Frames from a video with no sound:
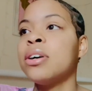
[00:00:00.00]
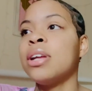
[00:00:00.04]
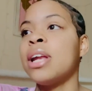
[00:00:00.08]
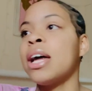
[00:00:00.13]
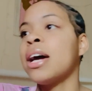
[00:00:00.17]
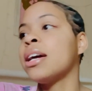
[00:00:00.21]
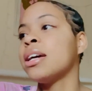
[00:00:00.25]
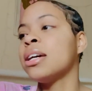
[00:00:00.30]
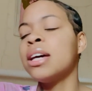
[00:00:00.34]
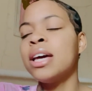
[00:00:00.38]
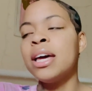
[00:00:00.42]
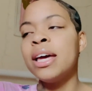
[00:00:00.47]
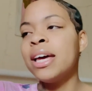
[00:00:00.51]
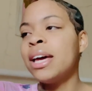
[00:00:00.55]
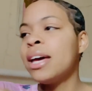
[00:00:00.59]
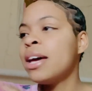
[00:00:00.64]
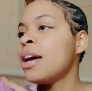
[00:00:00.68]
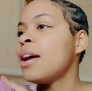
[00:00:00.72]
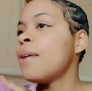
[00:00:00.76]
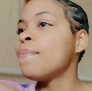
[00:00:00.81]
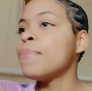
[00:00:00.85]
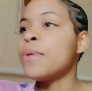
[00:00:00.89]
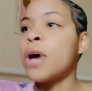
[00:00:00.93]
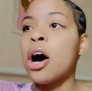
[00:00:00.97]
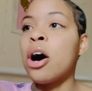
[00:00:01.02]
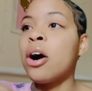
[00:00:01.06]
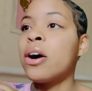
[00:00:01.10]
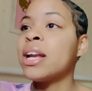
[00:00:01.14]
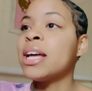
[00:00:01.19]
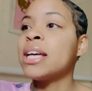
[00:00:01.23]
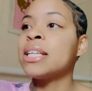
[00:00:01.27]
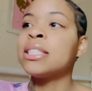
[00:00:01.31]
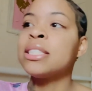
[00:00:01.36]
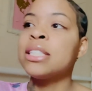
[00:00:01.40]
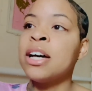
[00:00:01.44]
Like, all
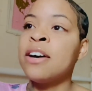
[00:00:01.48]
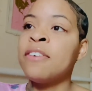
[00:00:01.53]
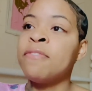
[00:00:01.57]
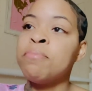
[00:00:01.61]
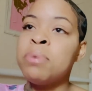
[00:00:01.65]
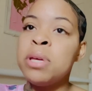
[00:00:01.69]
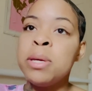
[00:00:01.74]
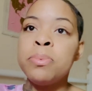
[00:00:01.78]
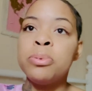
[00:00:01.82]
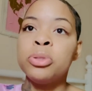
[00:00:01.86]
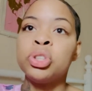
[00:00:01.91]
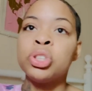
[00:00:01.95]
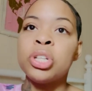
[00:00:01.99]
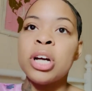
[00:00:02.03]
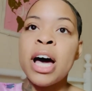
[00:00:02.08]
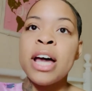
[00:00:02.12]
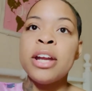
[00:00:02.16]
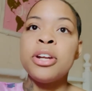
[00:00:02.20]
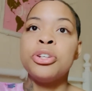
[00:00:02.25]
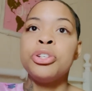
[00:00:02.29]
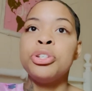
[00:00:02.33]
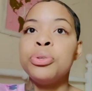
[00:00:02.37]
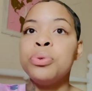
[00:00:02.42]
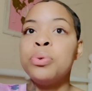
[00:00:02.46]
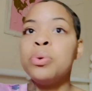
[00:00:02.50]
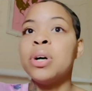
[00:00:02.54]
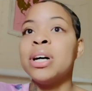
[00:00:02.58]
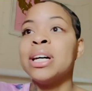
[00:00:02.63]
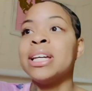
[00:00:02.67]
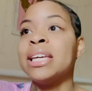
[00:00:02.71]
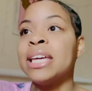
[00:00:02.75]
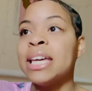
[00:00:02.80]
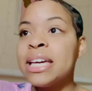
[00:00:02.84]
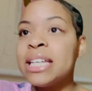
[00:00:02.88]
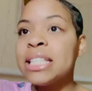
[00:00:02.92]
that stuff people try to do
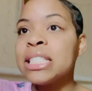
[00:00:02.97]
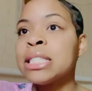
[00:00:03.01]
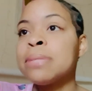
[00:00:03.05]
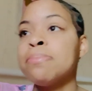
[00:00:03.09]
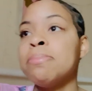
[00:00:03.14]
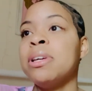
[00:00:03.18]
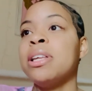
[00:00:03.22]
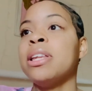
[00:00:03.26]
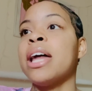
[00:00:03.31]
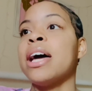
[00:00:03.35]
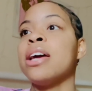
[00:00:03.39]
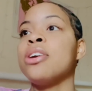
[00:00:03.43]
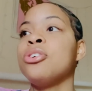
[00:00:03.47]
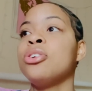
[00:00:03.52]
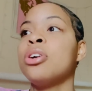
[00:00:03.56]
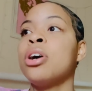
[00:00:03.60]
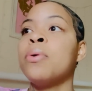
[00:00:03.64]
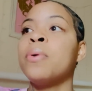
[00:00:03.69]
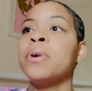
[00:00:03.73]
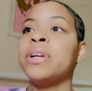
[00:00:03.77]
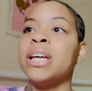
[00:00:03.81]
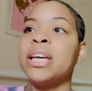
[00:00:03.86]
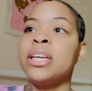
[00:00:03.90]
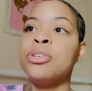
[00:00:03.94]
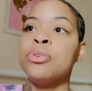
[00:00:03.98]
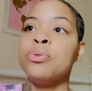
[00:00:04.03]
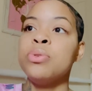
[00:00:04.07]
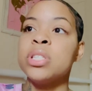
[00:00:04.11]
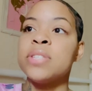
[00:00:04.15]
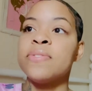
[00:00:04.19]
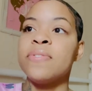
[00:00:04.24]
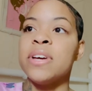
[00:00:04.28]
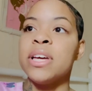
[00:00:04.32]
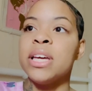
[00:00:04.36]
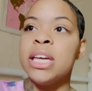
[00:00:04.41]
against me, like, you know what they use
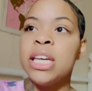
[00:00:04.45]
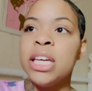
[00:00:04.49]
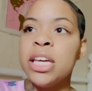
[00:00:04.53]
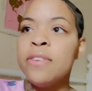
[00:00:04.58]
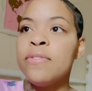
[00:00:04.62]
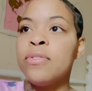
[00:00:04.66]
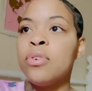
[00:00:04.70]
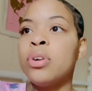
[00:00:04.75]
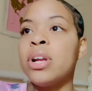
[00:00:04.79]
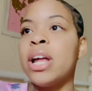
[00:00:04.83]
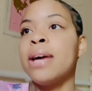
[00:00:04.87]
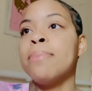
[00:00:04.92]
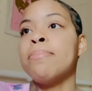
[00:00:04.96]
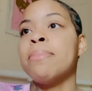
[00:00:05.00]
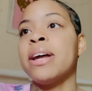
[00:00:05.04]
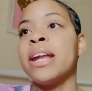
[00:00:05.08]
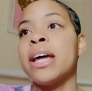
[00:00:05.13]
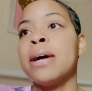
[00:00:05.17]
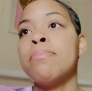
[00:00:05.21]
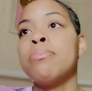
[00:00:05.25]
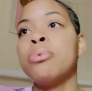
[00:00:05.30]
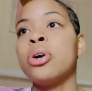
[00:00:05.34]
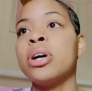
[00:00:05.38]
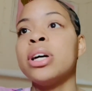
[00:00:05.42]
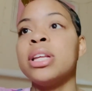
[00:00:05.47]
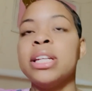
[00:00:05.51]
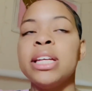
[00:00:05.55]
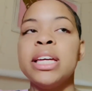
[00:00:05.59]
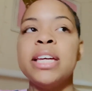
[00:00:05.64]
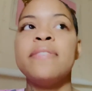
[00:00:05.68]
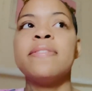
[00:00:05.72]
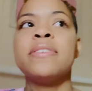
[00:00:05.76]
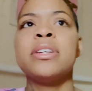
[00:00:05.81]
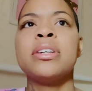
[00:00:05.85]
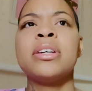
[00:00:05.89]
for evil, like, by that boy
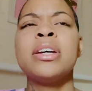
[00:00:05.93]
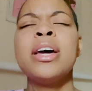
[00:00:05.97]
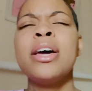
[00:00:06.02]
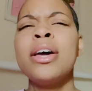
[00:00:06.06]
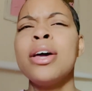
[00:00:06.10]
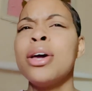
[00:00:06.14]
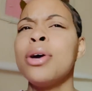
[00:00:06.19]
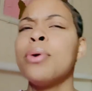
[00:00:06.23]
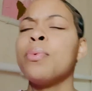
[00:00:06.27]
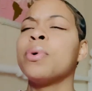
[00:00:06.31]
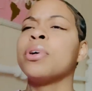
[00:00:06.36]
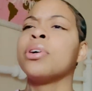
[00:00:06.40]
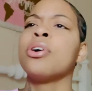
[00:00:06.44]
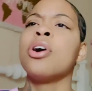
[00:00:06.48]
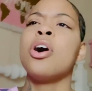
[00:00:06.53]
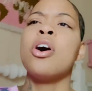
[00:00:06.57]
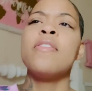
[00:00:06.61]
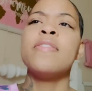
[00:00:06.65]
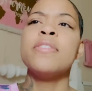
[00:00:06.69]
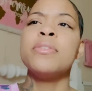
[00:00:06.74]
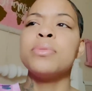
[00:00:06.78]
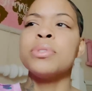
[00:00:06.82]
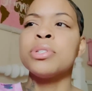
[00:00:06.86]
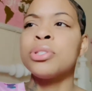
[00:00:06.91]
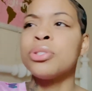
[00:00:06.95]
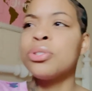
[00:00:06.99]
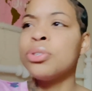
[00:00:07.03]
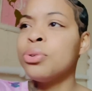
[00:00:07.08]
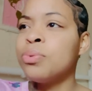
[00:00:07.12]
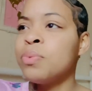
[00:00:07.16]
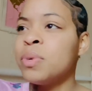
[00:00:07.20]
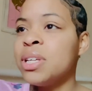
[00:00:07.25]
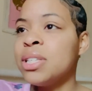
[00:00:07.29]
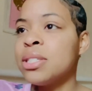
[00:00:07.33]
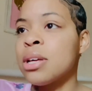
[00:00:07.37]
leaving when Kobe was 2
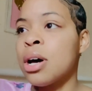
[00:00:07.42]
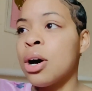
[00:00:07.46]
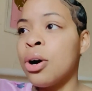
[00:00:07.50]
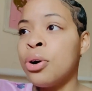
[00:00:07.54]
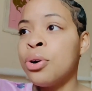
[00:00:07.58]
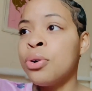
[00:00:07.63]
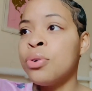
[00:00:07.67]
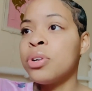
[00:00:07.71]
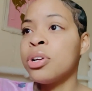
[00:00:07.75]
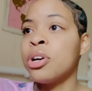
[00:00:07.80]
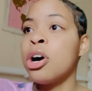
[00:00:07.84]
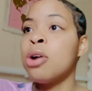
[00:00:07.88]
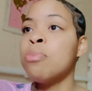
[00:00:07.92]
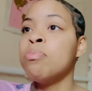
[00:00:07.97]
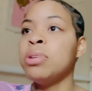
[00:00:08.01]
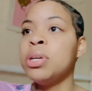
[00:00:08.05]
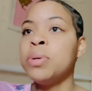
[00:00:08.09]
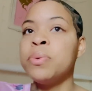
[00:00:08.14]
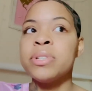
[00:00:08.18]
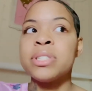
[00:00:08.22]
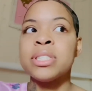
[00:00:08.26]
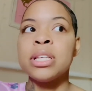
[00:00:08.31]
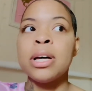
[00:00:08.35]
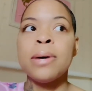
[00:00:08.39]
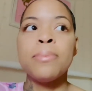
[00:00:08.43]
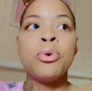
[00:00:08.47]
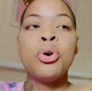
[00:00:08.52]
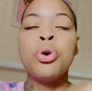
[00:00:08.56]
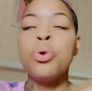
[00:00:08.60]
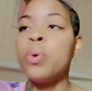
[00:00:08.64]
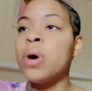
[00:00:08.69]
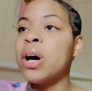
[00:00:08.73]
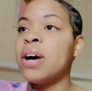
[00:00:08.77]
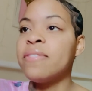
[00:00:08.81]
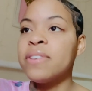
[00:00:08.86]
weeks old to go be with some
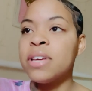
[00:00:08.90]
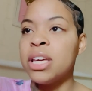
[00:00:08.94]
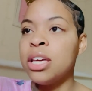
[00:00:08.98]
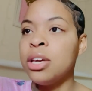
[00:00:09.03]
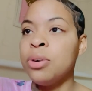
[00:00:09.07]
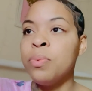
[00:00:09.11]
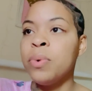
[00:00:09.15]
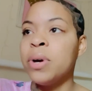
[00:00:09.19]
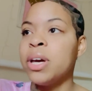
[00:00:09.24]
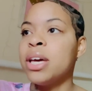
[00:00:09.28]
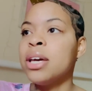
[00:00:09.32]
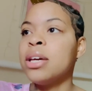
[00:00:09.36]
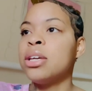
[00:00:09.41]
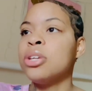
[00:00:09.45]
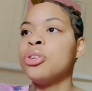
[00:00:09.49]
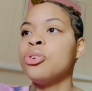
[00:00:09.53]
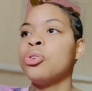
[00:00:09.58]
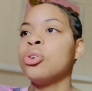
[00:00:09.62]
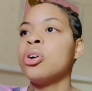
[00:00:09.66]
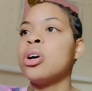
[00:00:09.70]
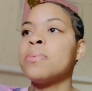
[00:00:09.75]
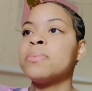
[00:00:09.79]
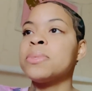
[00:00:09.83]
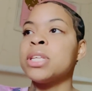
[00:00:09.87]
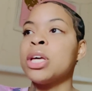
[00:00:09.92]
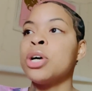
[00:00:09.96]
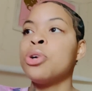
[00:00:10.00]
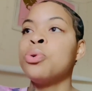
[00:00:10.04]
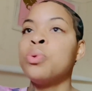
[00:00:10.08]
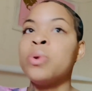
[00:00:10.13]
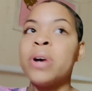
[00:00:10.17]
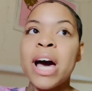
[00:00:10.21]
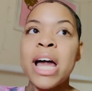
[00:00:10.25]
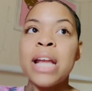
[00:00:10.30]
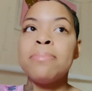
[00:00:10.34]
whoever he with, you know what I'm saying,
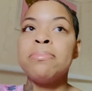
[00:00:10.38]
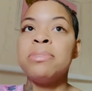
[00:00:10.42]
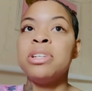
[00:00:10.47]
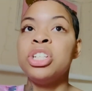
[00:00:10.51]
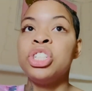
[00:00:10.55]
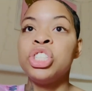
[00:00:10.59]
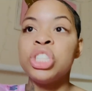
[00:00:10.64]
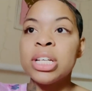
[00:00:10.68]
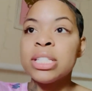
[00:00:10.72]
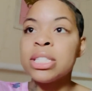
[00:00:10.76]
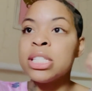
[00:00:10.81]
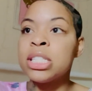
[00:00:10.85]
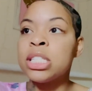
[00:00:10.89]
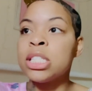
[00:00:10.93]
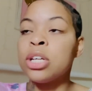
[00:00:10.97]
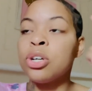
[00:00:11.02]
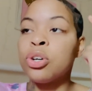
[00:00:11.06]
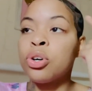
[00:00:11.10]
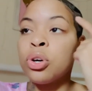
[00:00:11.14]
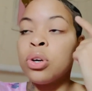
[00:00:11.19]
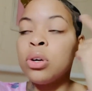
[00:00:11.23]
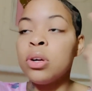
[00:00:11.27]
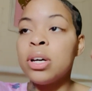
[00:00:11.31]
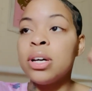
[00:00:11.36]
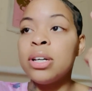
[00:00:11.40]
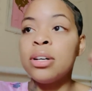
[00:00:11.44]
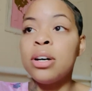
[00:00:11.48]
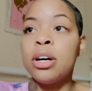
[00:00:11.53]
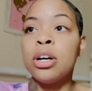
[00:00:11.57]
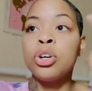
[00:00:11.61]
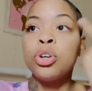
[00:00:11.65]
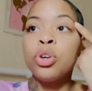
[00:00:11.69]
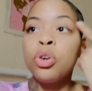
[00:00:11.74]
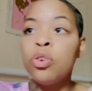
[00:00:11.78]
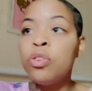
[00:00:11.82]
who gotta be just as
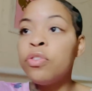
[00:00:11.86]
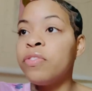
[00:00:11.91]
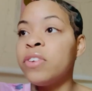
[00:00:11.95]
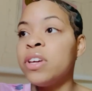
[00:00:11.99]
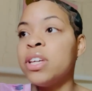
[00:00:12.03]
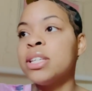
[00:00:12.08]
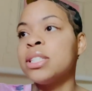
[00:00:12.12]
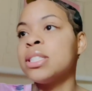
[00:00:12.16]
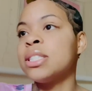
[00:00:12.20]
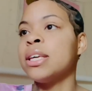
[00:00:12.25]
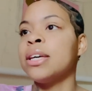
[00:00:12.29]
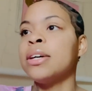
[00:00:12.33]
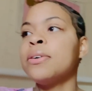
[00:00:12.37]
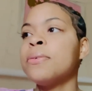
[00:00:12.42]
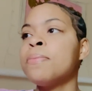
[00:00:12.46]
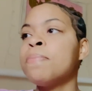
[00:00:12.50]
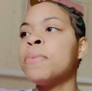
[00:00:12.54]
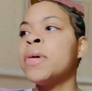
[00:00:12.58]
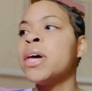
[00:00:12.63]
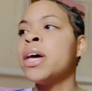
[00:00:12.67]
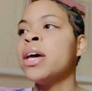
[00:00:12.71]
a goofy as him.